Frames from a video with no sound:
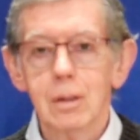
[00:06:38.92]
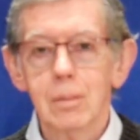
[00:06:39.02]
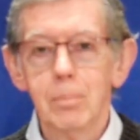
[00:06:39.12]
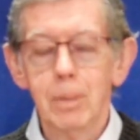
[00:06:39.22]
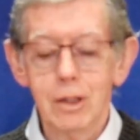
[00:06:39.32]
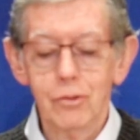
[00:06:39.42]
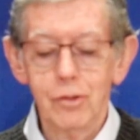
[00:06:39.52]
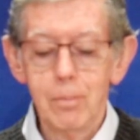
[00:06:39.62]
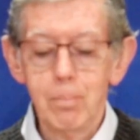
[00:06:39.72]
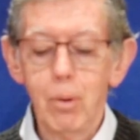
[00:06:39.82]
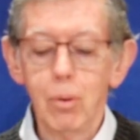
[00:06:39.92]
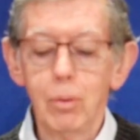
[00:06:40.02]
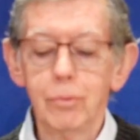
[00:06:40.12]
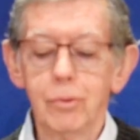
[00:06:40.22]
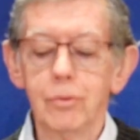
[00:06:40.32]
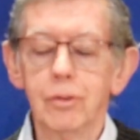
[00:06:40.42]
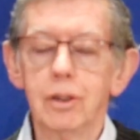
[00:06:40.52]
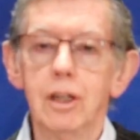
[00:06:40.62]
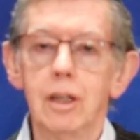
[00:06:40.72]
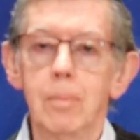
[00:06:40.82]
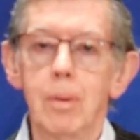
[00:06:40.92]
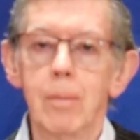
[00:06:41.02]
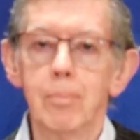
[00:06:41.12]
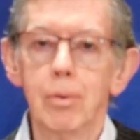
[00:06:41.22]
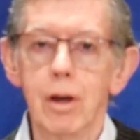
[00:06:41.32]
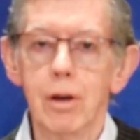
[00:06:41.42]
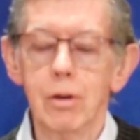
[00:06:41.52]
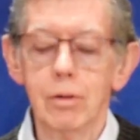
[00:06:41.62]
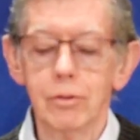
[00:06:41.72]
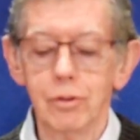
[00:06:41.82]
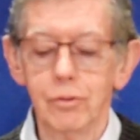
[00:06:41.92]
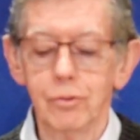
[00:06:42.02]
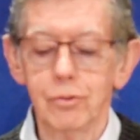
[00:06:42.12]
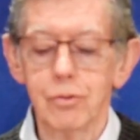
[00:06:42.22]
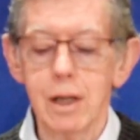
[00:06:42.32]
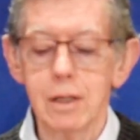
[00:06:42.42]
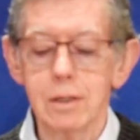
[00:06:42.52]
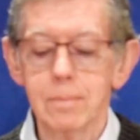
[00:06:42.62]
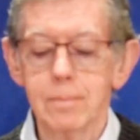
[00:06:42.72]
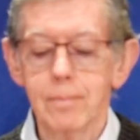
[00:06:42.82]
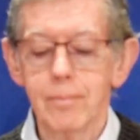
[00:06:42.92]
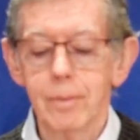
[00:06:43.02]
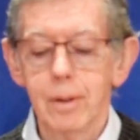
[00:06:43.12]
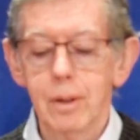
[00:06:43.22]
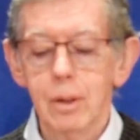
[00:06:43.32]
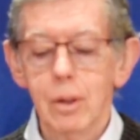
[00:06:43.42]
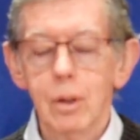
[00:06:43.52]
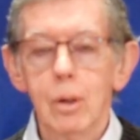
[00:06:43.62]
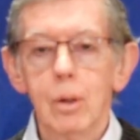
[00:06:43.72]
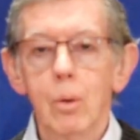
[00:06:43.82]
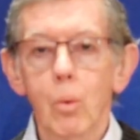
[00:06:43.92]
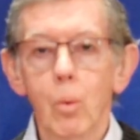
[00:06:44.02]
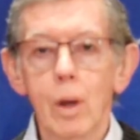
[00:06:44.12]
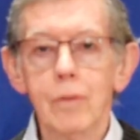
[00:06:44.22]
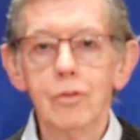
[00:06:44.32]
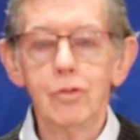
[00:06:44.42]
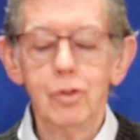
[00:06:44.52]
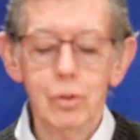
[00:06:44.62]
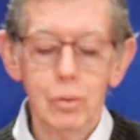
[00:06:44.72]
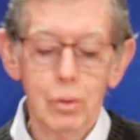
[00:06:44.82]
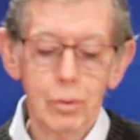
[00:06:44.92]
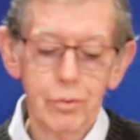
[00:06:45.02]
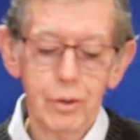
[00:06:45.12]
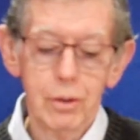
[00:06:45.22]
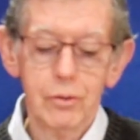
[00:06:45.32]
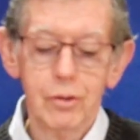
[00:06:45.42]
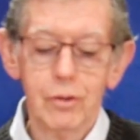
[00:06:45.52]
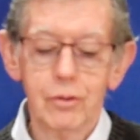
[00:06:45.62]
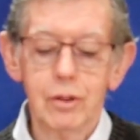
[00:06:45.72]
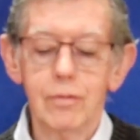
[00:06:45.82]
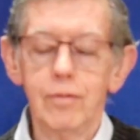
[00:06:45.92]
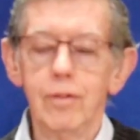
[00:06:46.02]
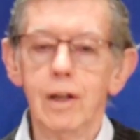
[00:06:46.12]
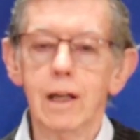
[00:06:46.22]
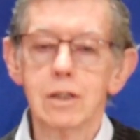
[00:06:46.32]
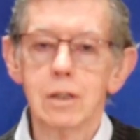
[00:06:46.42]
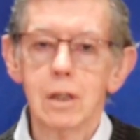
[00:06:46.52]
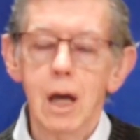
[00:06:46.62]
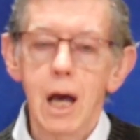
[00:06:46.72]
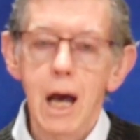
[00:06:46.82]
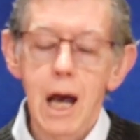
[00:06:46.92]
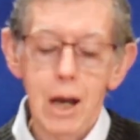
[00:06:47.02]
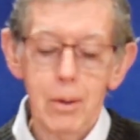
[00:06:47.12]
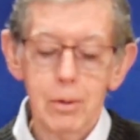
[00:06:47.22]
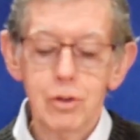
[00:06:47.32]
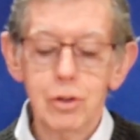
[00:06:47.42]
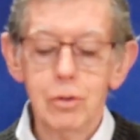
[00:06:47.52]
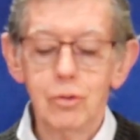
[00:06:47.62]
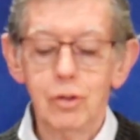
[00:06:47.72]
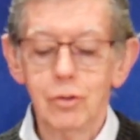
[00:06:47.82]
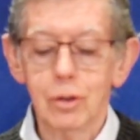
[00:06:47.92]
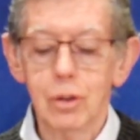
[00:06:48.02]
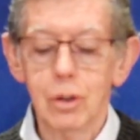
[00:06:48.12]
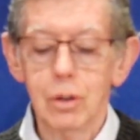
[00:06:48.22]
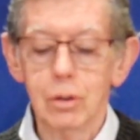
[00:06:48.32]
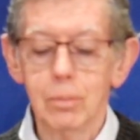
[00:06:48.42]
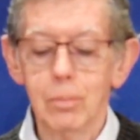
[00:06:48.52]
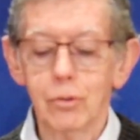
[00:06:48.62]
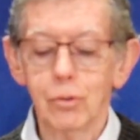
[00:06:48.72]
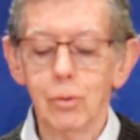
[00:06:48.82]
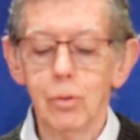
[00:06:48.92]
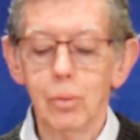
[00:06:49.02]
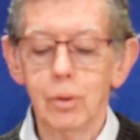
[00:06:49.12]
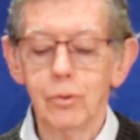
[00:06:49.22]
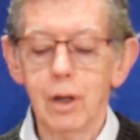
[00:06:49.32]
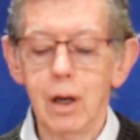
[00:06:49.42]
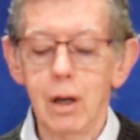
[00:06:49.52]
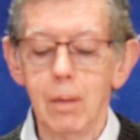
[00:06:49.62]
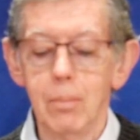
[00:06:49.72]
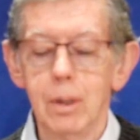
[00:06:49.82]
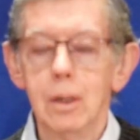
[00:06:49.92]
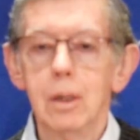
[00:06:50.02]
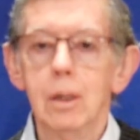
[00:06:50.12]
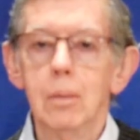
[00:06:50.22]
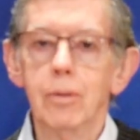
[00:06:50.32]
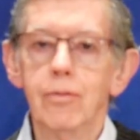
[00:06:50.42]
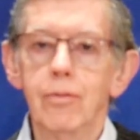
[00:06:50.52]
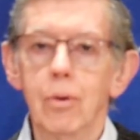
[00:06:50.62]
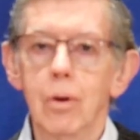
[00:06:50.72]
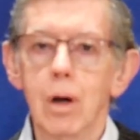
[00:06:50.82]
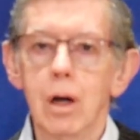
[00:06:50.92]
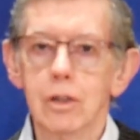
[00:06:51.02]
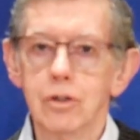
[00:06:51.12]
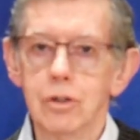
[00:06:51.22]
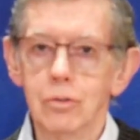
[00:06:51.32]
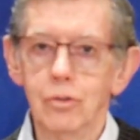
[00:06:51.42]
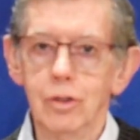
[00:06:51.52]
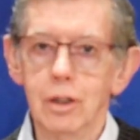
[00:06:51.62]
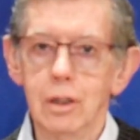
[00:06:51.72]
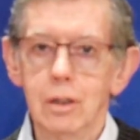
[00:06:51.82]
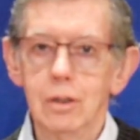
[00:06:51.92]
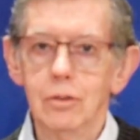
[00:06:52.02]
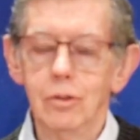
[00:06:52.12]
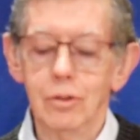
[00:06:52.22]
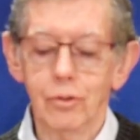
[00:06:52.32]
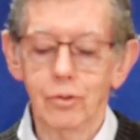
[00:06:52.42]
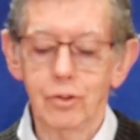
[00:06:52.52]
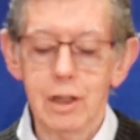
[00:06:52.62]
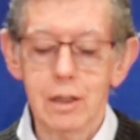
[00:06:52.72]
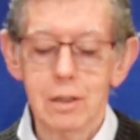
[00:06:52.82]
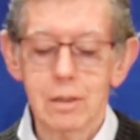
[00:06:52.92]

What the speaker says: But it's important to keep our priorities straight. When the two authorities conflict, our duty to God must always come before our duty to the state.